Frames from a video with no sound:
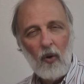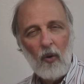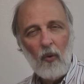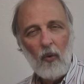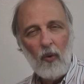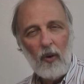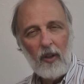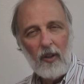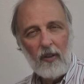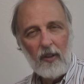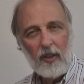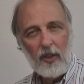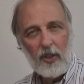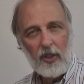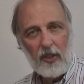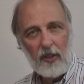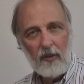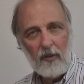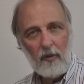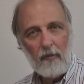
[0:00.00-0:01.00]
What do you
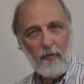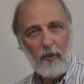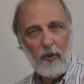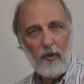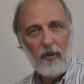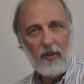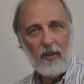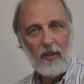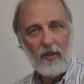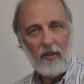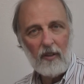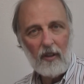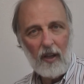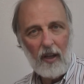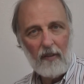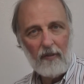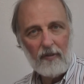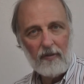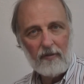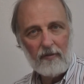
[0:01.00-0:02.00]
consider important in your
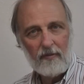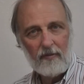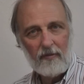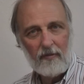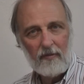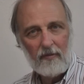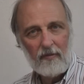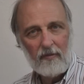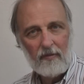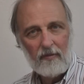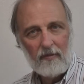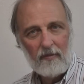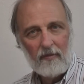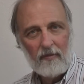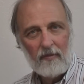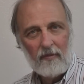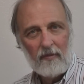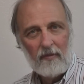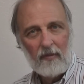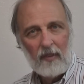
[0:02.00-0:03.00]
life?
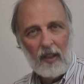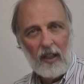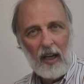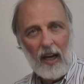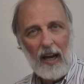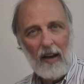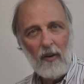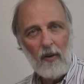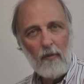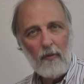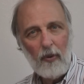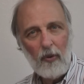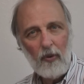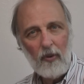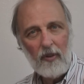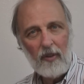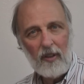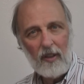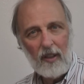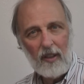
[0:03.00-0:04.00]
How
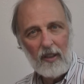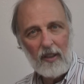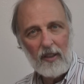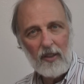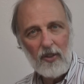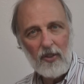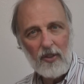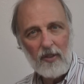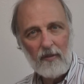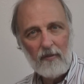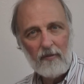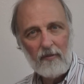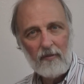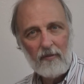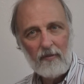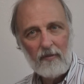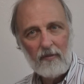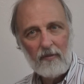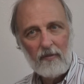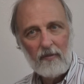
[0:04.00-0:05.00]
important is
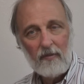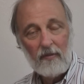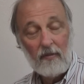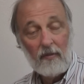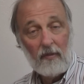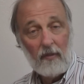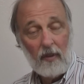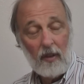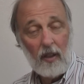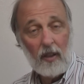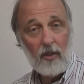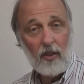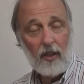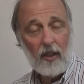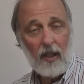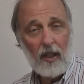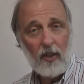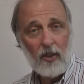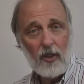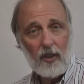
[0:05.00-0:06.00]

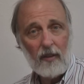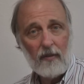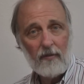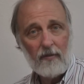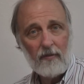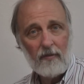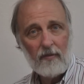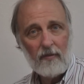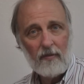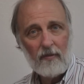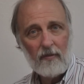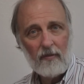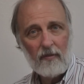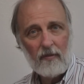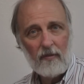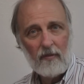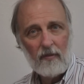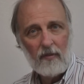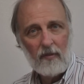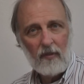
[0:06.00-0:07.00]
education?
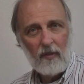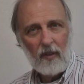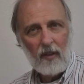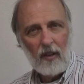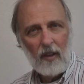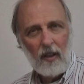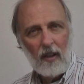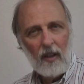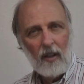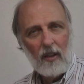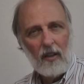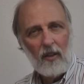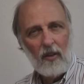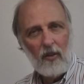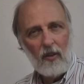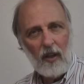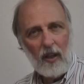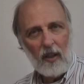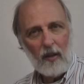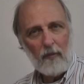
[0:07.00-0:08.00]
You
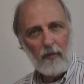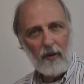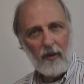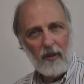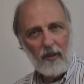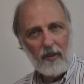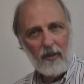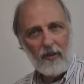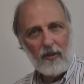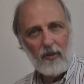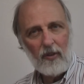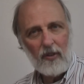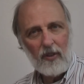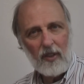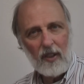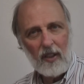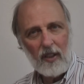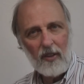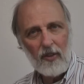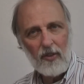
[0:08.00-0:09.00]
got a partner who
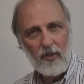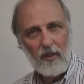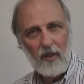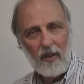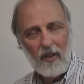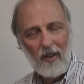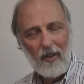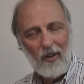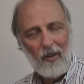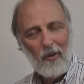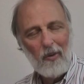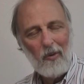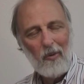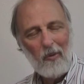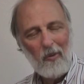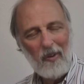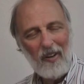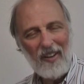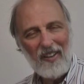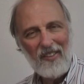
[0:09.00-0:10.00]
says,
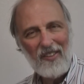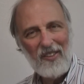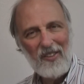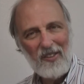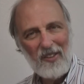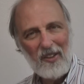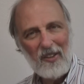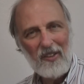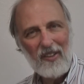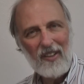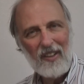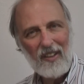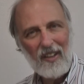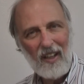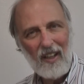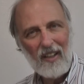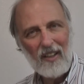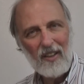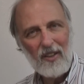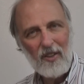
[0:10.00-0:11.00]
why are you going to
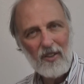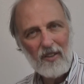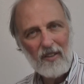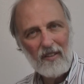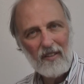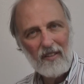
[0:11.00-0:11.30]
college?